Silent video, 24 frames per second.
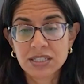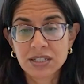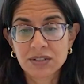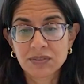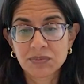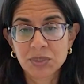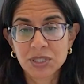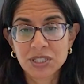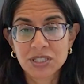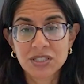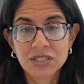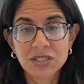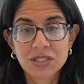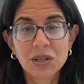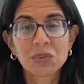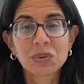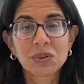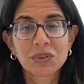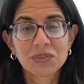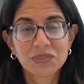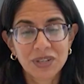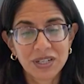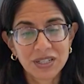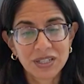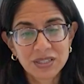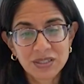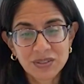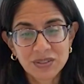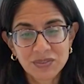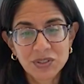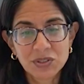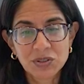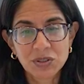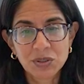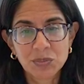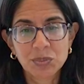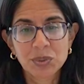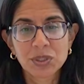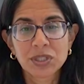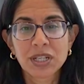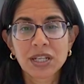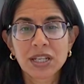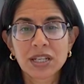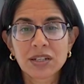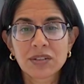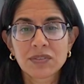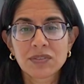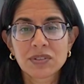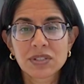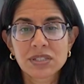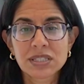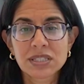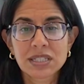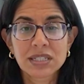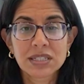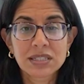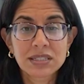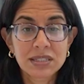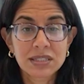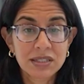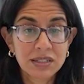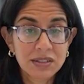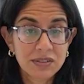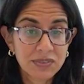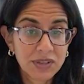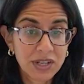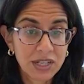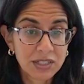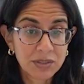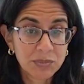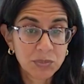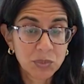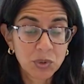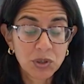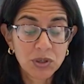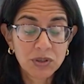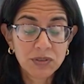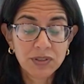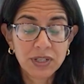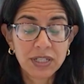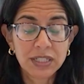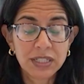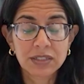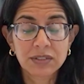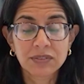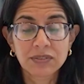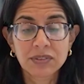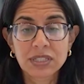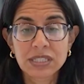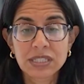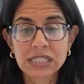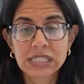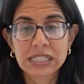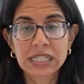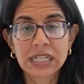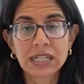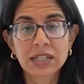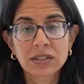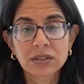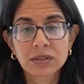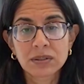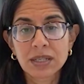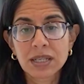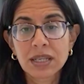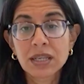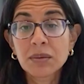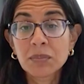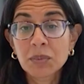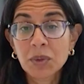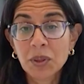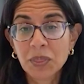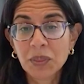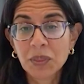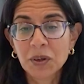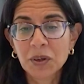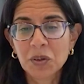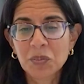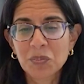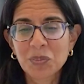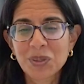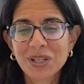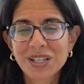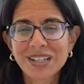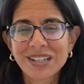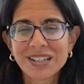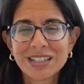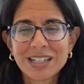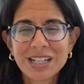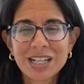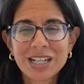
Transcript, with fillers: have been so effective in triple negative disease and in fact more effective than standard chemotherapy.